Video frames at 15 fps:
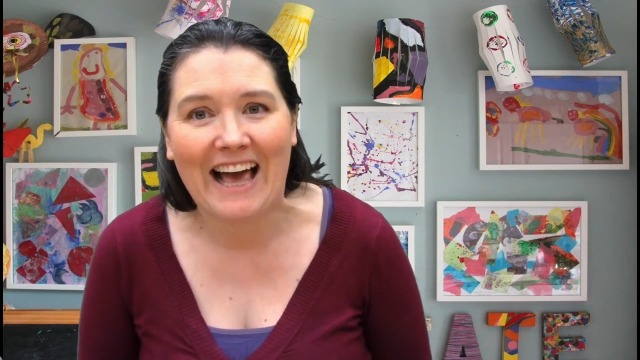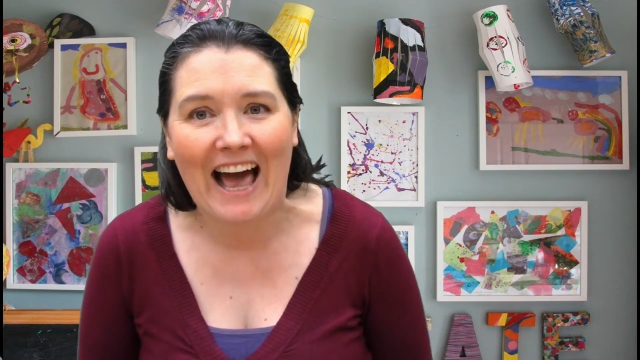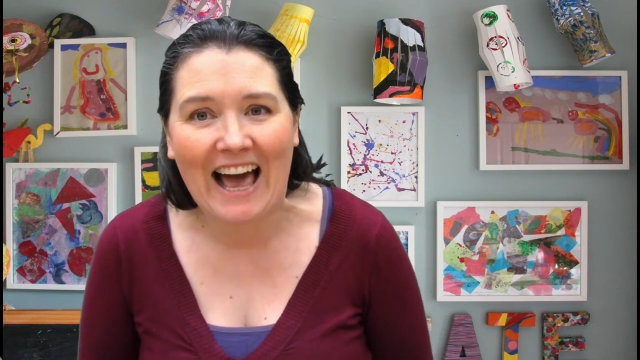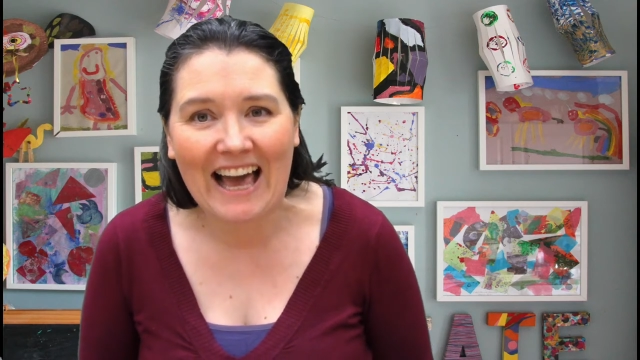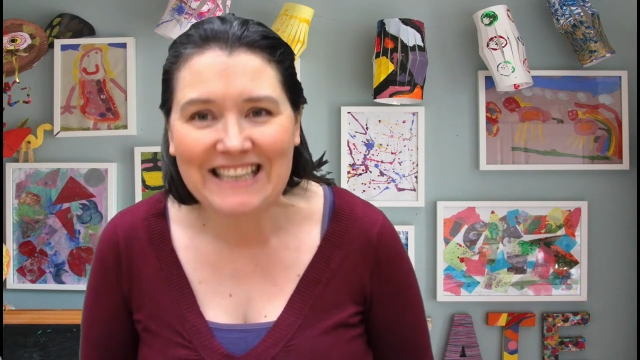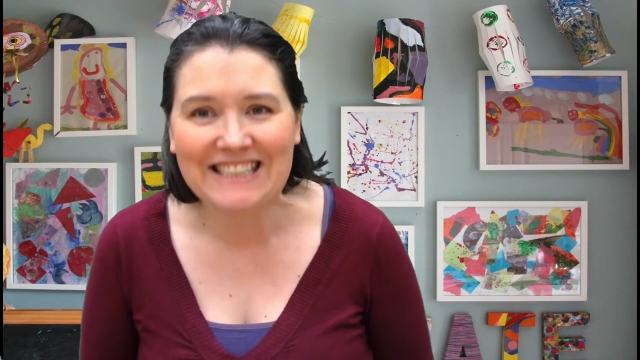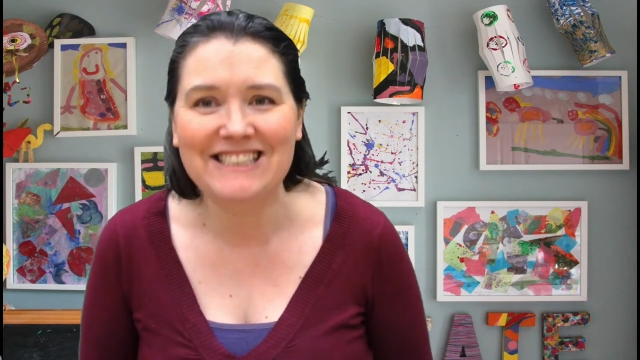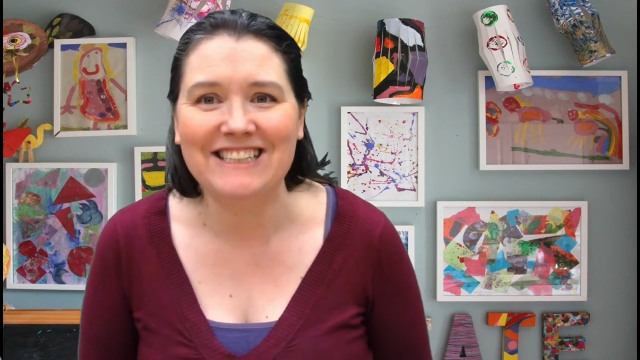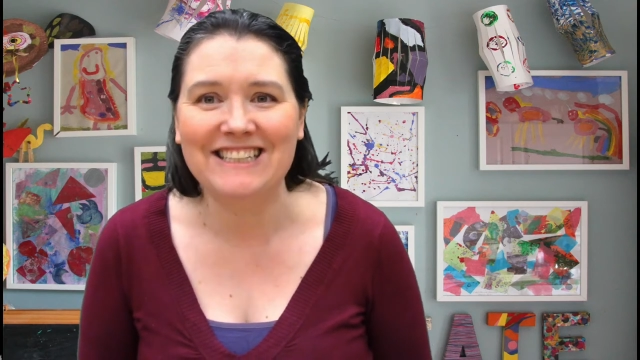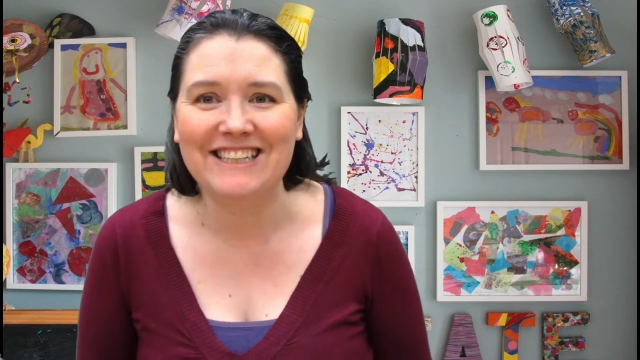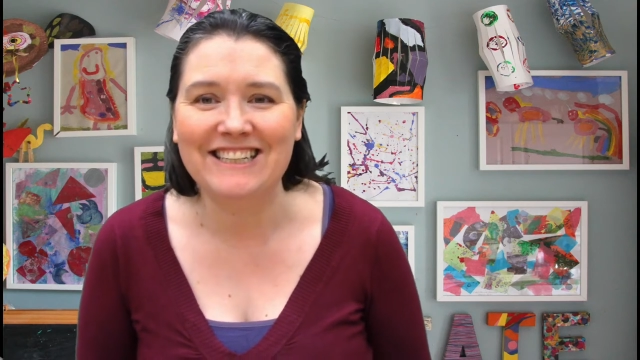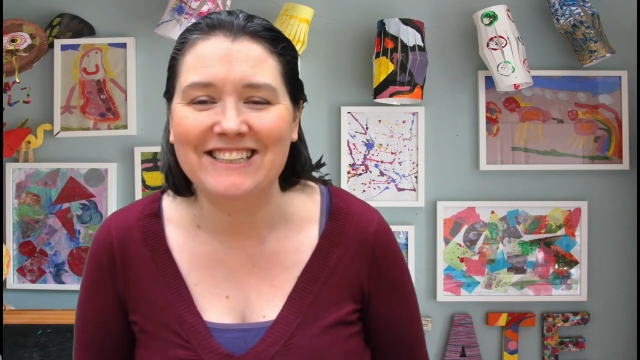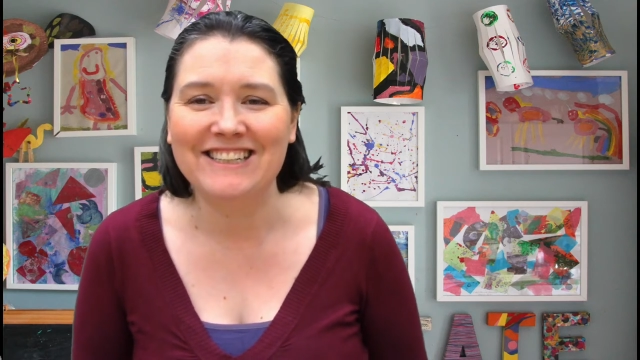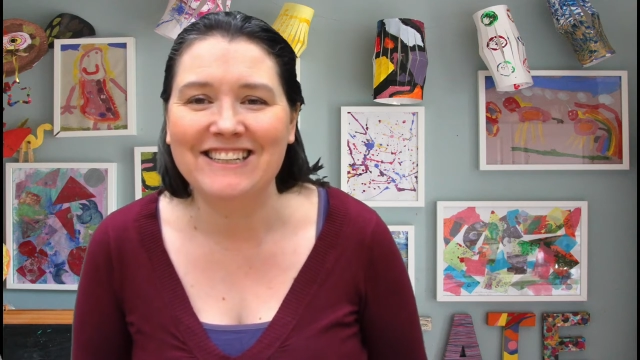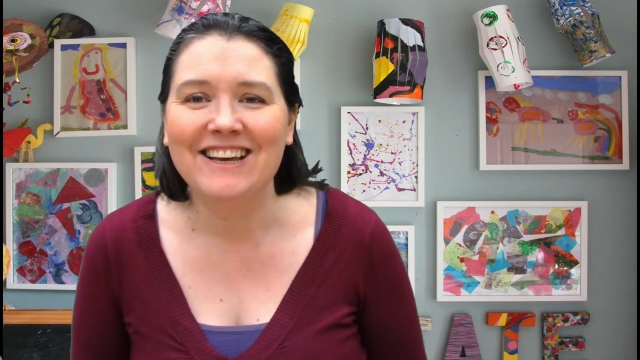
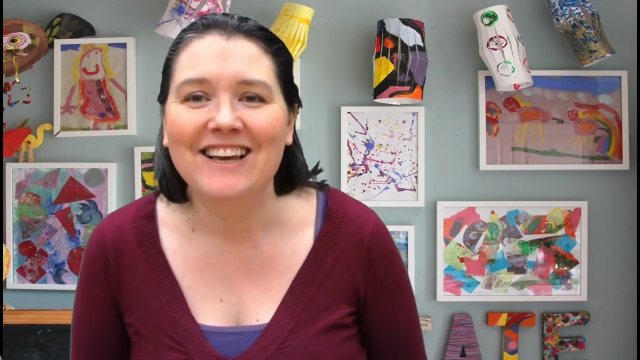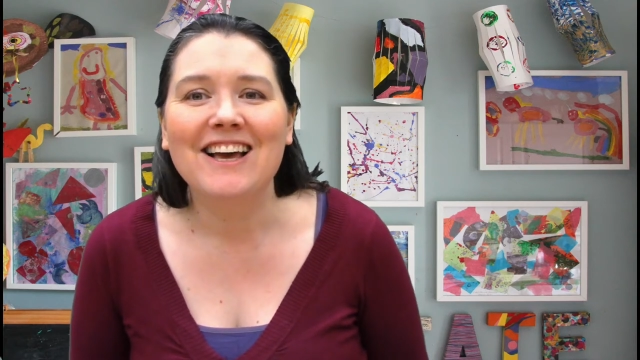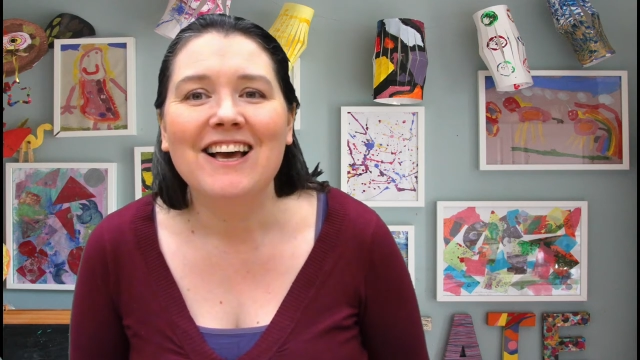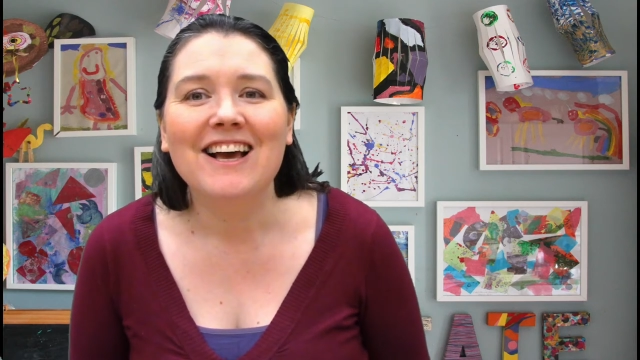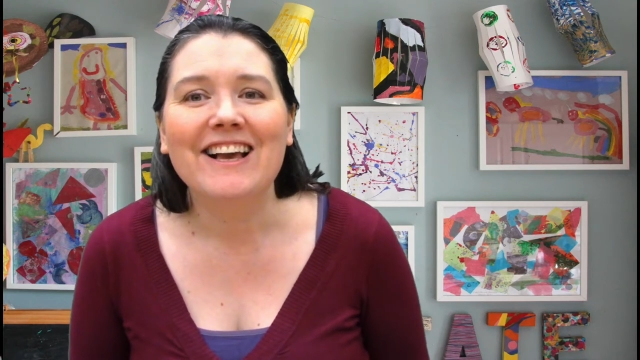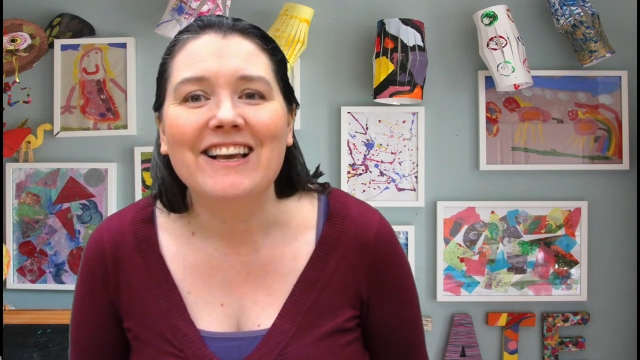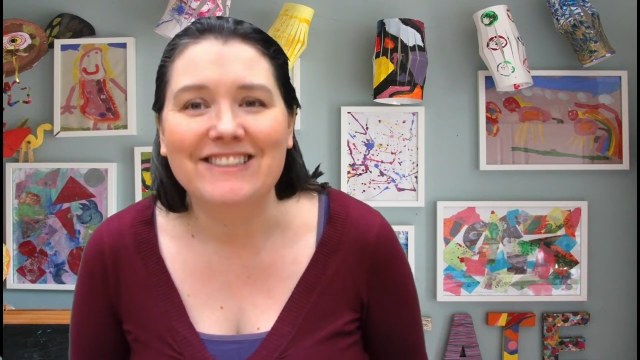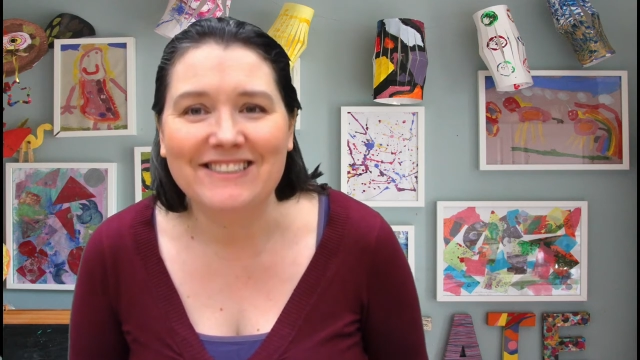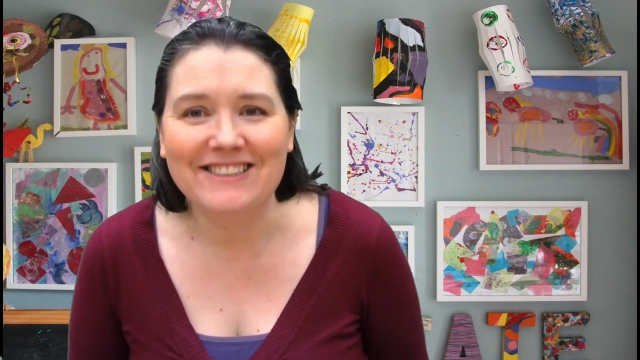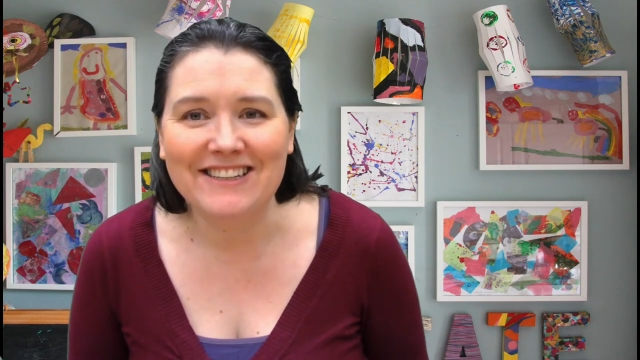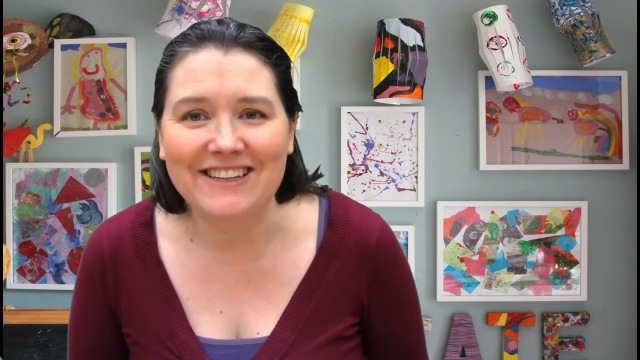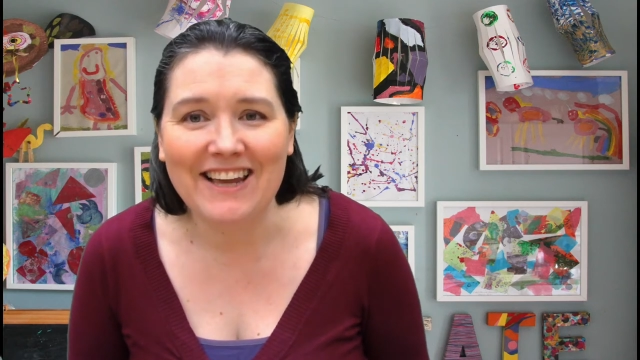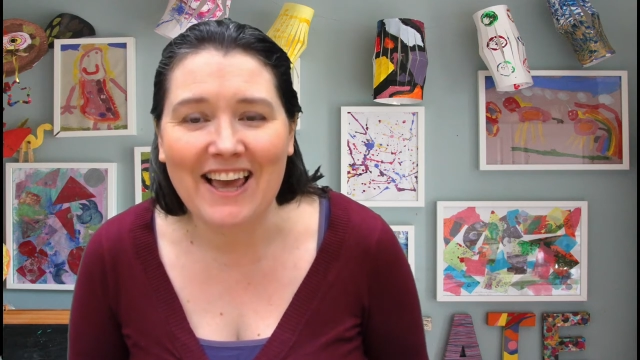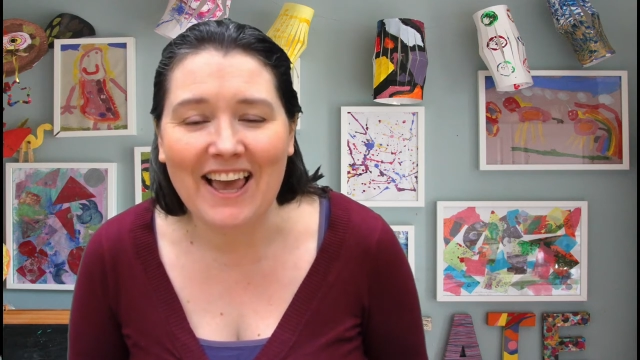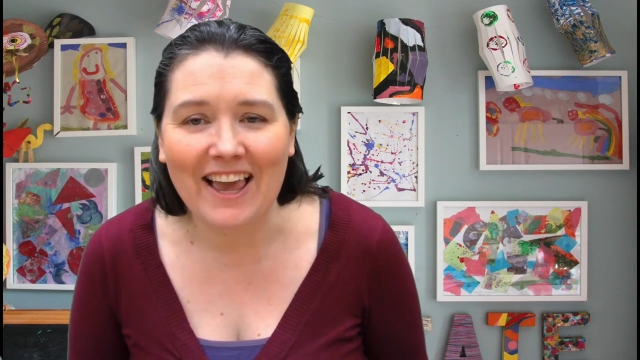Excellent, because
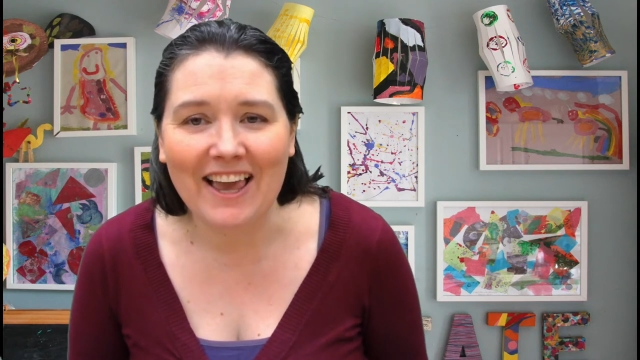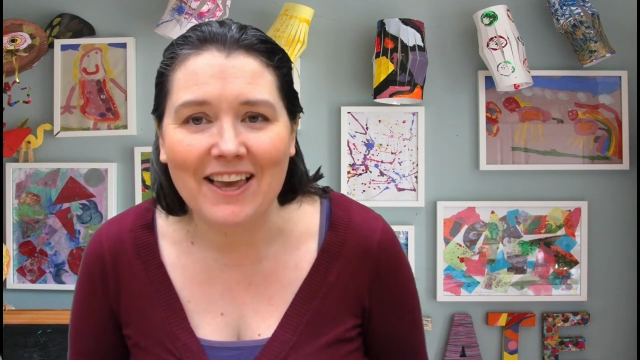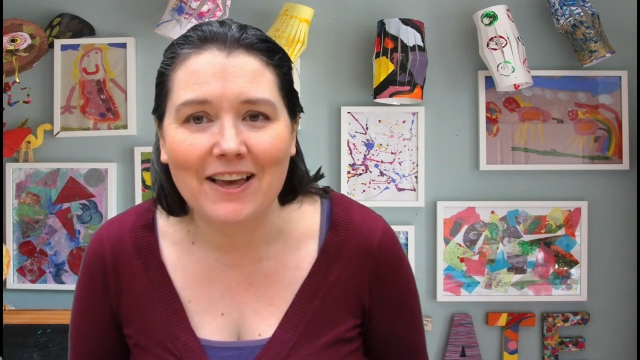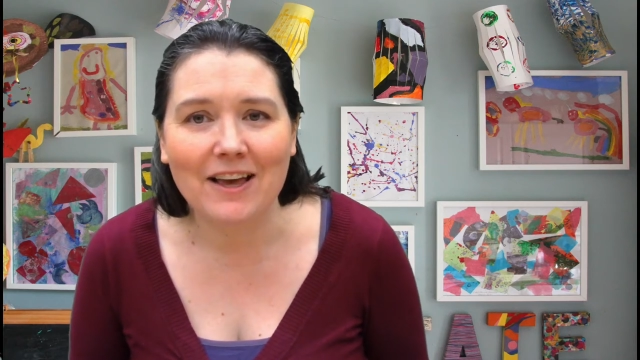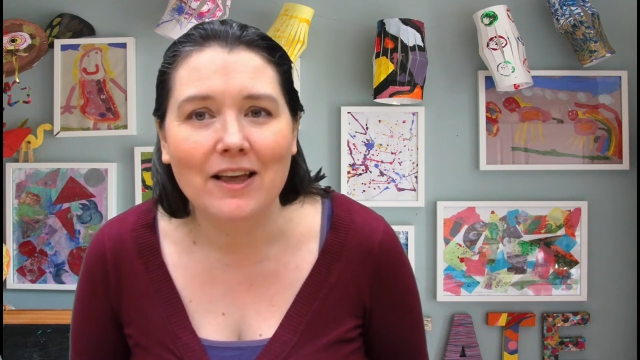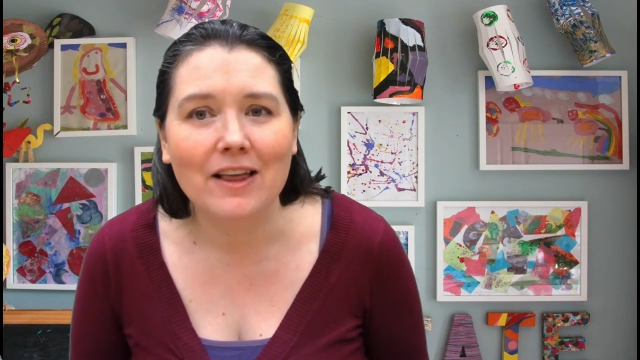today